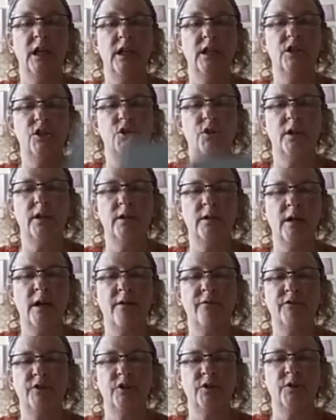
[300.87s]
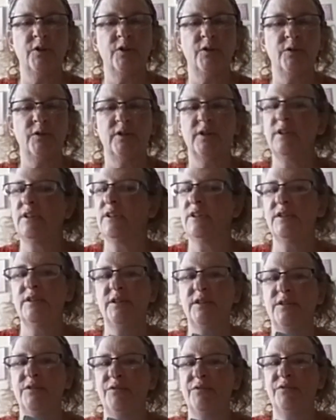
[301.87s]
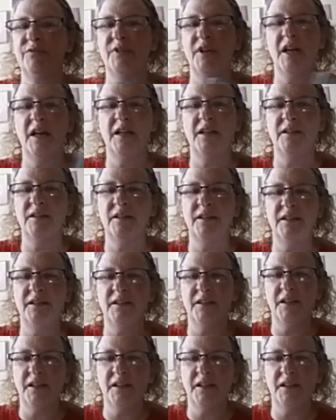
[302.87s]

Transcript: Enjoy your afternoon because it's finally